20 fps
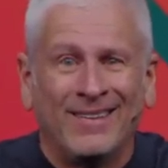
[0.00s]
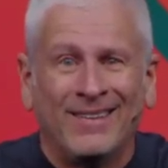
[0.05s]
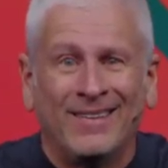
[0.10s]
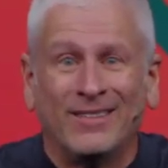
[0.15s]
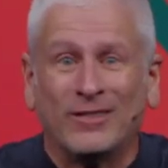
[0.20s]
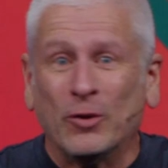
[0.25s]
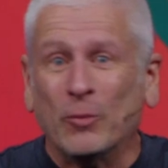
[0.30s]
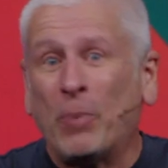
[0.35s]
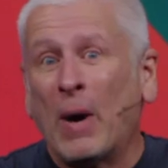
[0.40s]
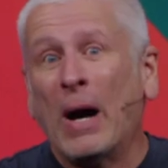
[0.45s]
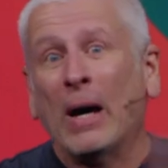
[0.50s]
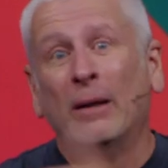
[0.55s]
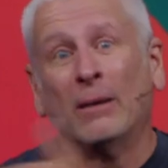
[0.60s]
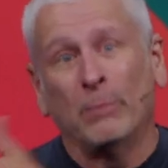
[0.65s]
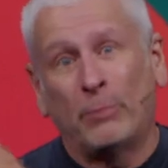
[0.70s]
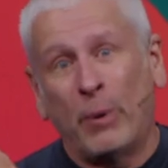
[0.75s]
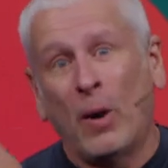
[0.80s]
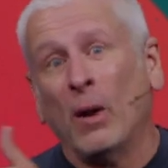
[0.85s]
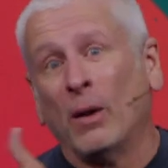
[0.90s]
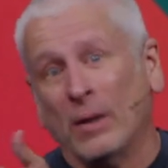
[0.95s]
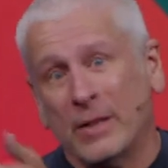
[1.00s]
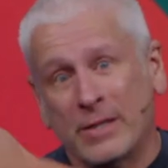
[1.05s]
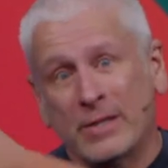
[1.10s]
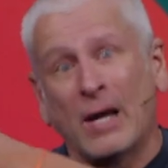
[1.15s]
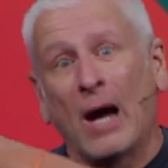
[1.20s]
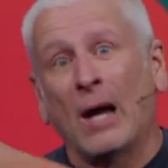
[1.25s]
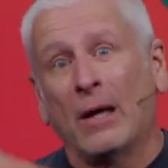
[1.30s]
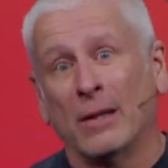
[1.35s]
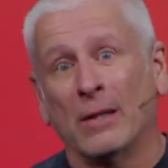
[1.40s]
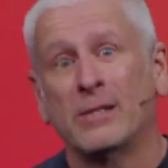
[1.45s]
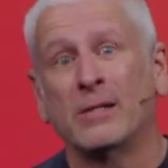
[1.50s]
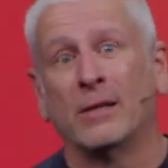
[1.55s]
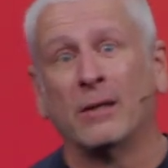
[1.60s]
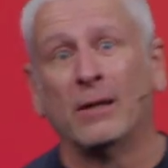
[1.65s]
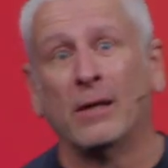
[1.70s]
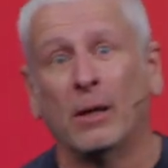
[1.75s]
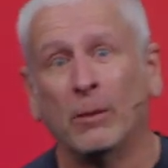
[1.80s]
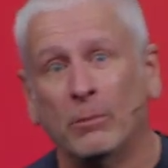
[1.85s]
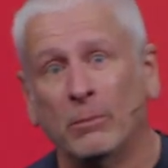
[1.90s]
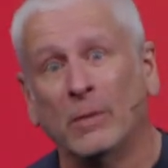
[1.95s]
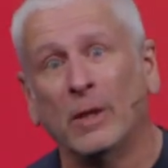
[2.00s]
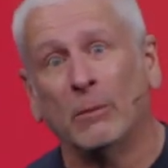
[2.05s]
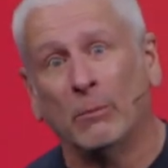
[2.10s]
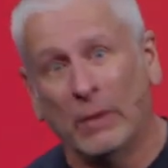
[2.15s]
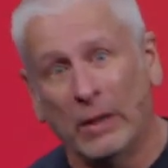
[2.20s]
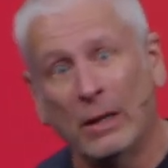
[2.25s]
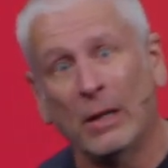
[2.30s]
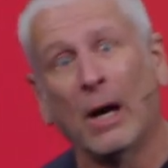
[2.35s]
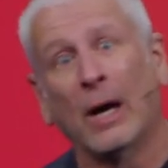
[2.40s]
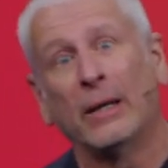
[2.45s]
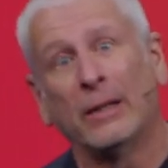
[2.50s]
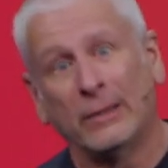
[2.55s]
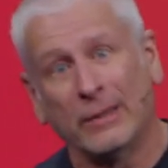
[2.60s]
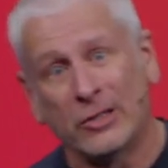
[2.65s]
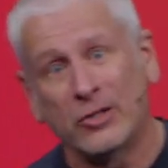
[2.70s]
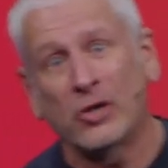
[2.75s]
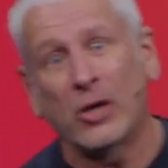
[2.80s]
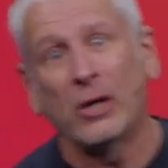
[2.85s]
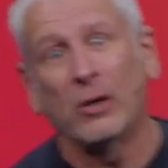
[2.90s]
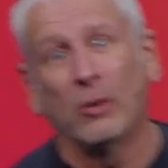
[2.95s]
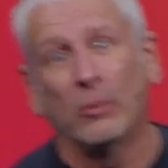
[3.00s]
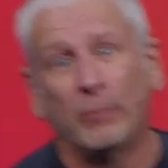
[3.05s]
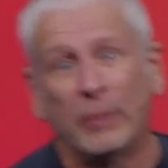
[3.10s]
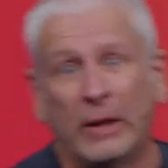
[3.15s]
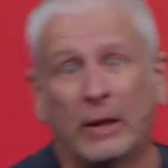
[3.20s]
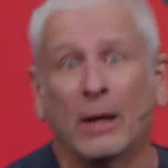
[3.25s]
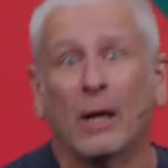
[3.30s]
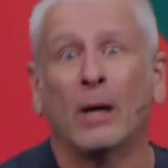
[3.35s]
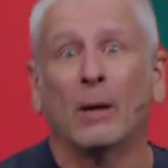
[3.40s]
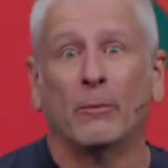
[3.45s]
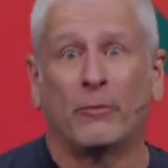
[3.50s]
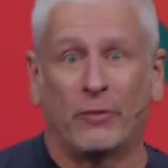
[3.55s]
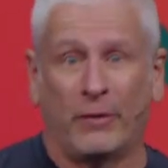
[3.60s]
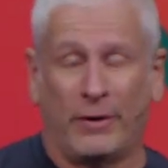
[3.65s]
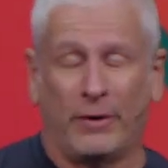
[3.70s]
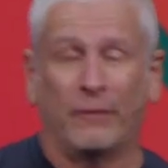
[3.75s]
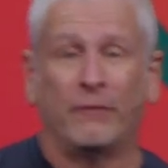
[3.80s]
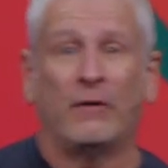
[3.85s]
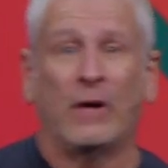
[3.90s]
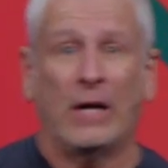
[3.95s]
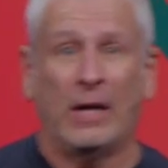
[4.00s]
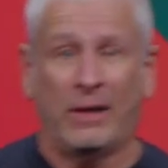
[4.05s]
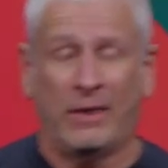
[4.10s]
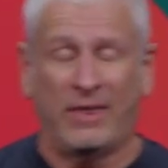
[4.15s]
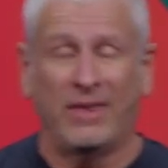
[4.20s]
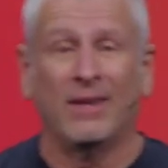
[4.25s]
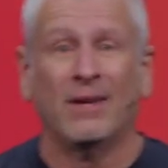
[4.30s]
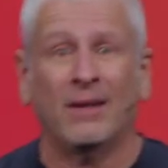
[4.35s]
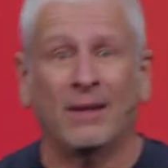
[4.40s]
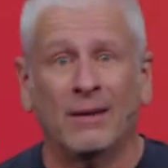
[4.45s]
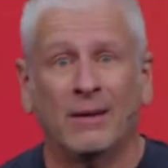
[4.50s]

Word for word: And so Paul and Silas end up at midnight in the jail, beat up for their faith.